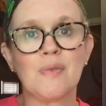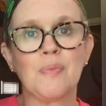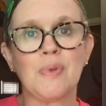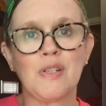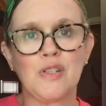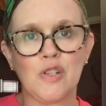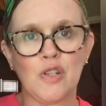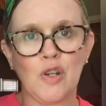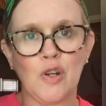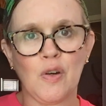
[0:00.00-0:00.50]

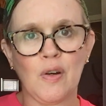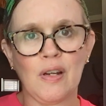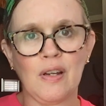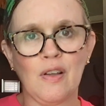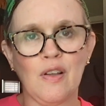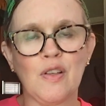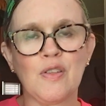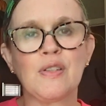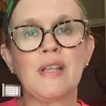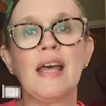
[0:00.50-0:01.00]

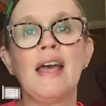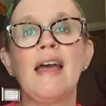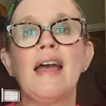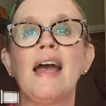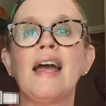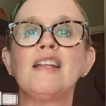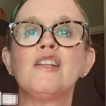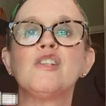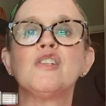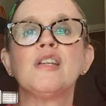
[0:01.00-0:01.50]
materials,
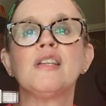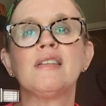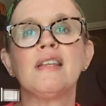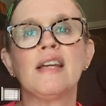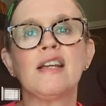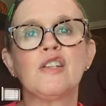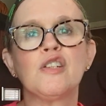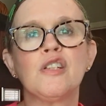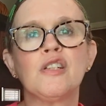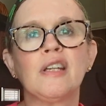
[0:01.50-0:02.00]
and she
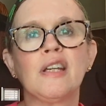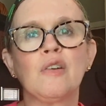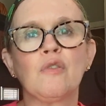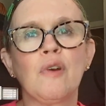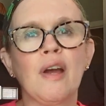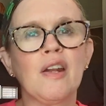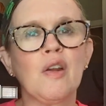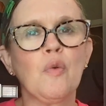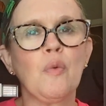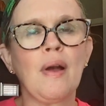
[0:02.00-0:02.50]
thinks she can
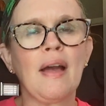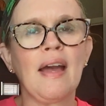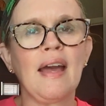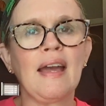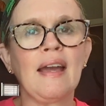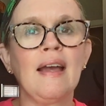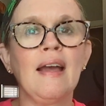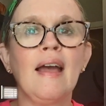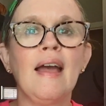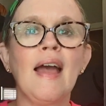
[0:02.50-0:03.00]
run
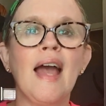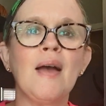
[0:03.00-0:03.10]
away